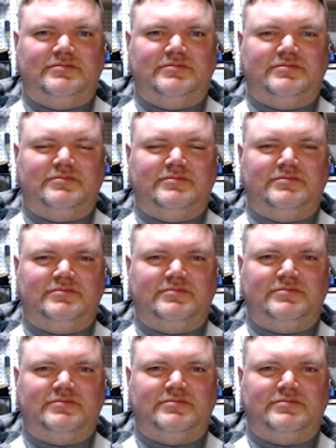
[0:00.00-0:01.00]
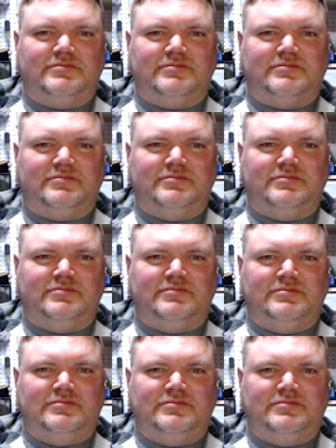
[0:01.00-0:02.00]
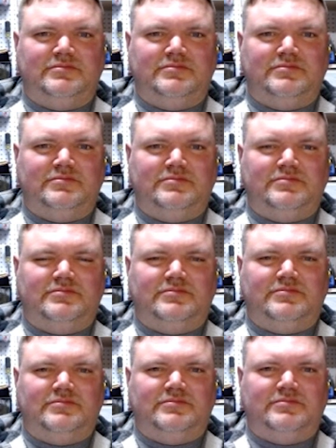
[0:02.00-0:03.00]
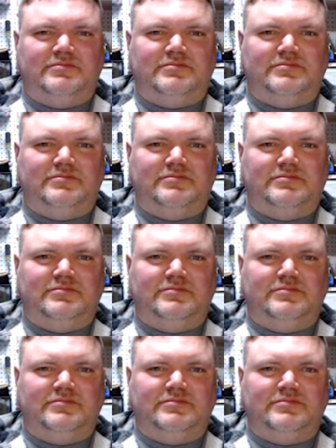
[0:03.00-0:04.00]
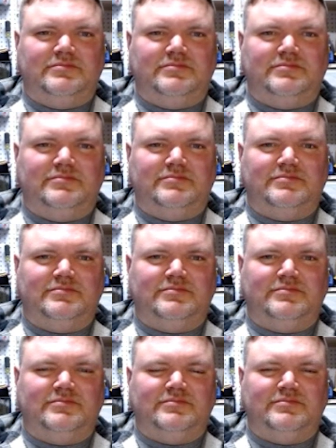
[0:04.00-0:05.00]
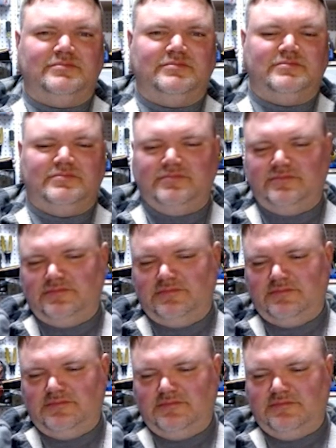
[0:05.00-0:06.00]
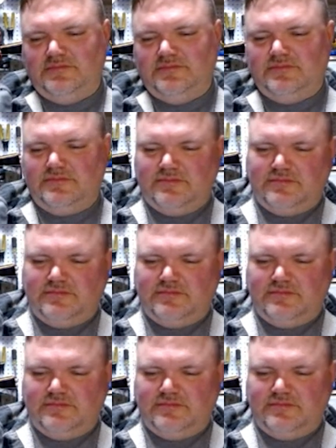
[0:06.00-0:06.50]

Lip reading: [no speech]